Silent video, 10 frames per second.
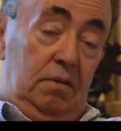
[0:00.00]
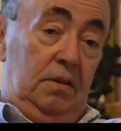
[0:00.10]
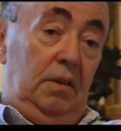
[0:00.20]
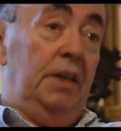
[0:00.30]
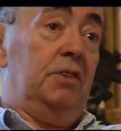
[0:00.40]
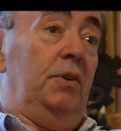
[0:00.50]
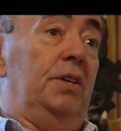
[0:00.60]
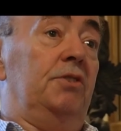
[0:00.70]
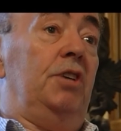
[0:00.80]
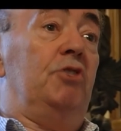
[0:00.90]
the late 20th
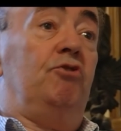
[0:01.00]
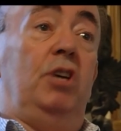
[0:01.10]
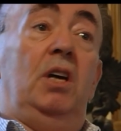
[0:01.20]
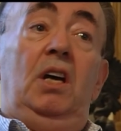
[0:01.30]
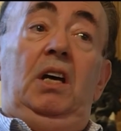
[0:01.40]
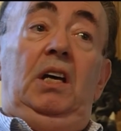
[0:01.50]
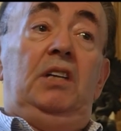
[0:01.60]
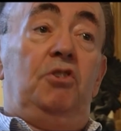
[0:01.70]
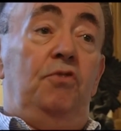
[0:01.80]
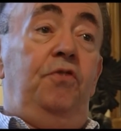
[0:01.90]
century,
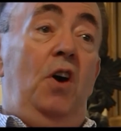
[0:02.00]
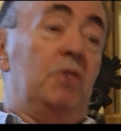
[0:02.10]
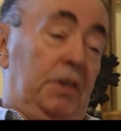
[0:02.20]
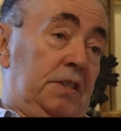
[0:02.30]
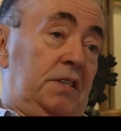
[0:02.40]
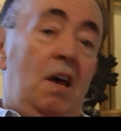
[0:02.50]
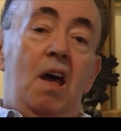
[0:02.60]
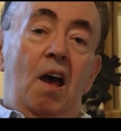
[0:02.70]
into focus